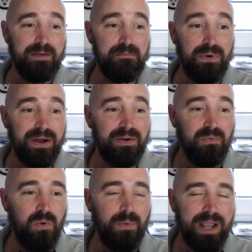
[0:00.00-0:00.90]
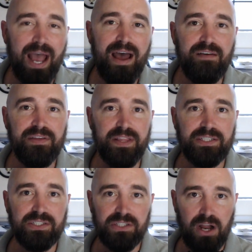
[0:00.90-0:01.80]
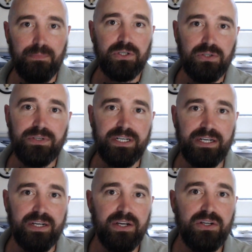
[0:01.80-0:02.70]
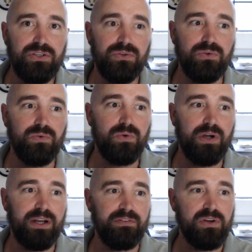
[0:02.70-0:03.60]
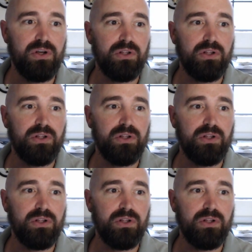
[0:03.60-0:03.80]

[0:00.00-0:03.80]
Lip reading: But what we have in this is an opportunity to kind of